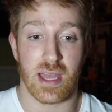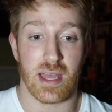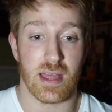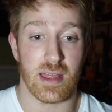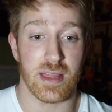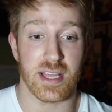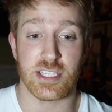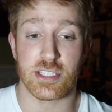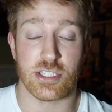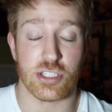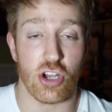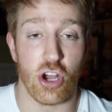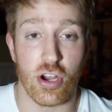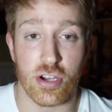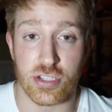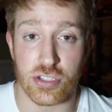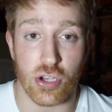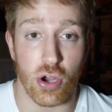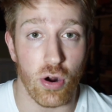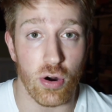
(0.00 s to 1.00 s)
This song
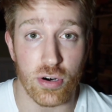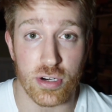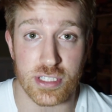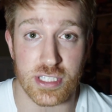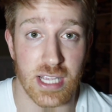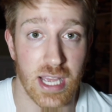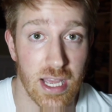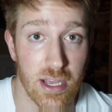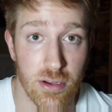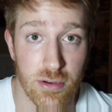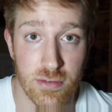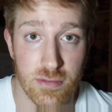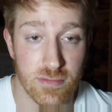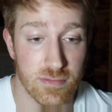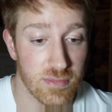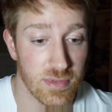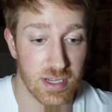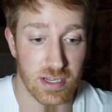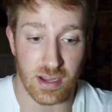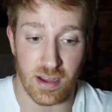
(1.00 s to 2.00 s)
is hard as hell.
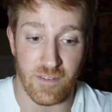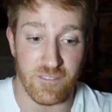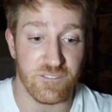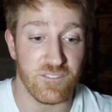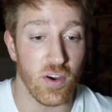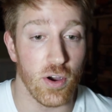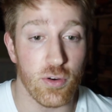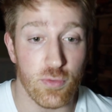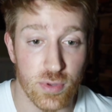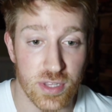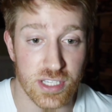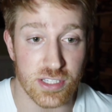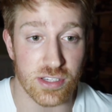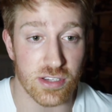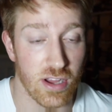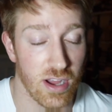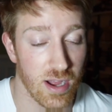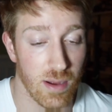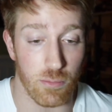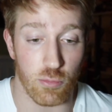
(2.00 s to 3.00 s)
I fuck with this
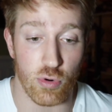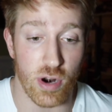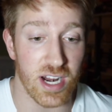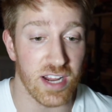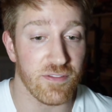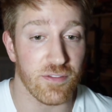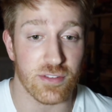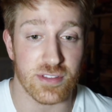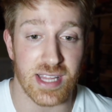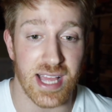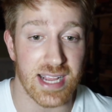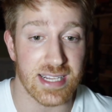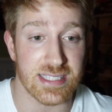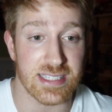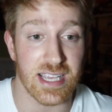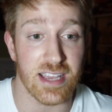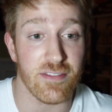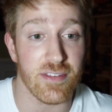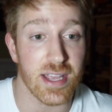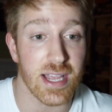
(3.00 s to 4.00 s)
song. I'm ready for
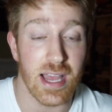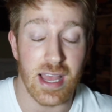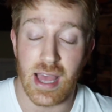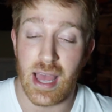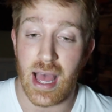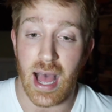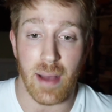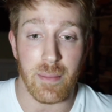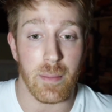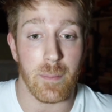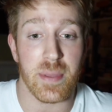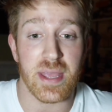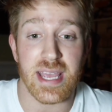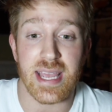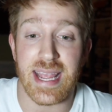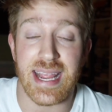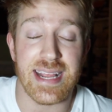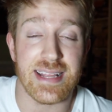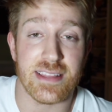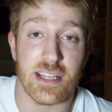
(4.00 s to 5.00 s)
Thanksgiving. I'm gonna be
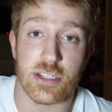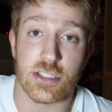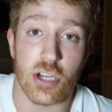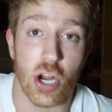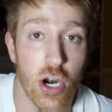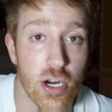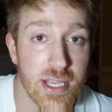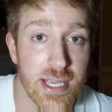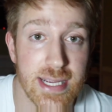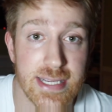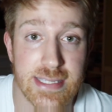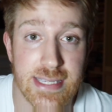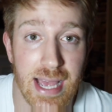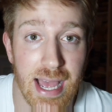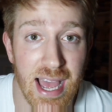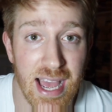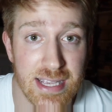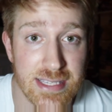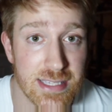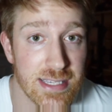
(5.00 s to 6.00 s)
eating the turkey's
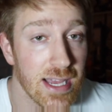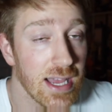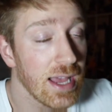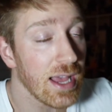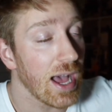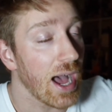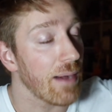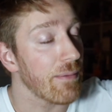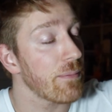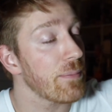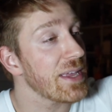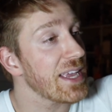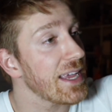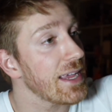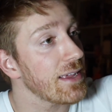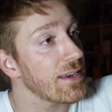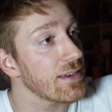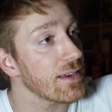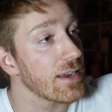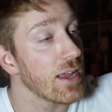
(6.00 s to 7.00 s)
ass. I'm gonna be
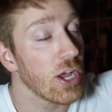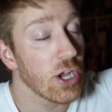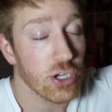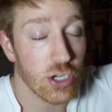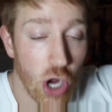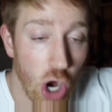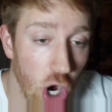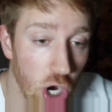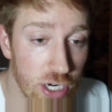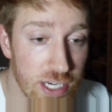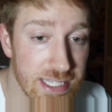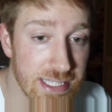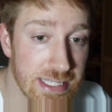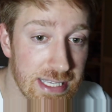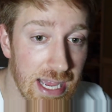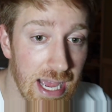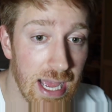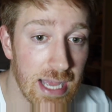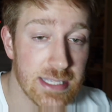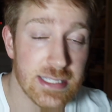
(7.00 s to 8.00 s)
eating Carti's
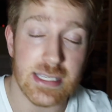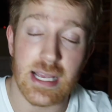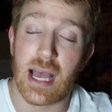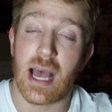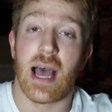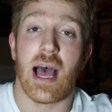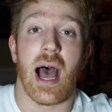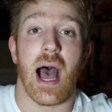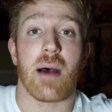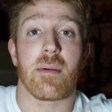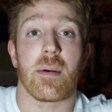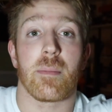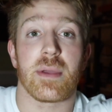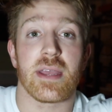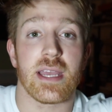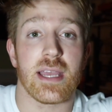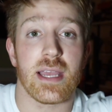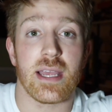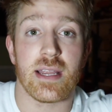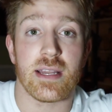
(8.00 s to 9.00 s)
ass. I'm gonna be
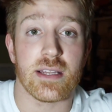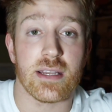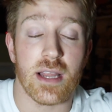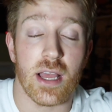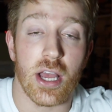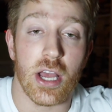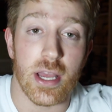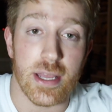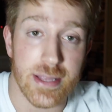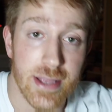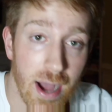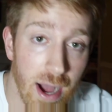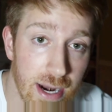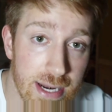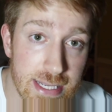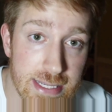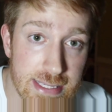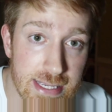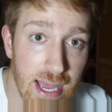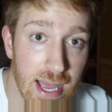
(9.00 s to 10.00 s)
eating
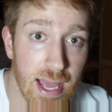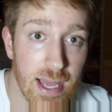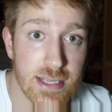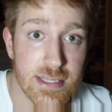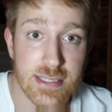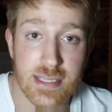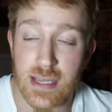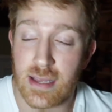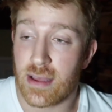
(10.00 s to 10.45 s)
Yachty's ass.